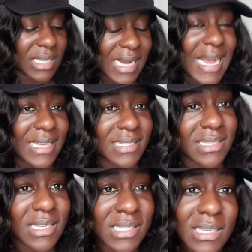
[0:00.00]

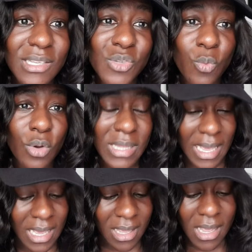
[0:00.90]
Guys, you see this one
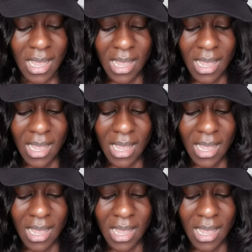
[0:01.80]
here?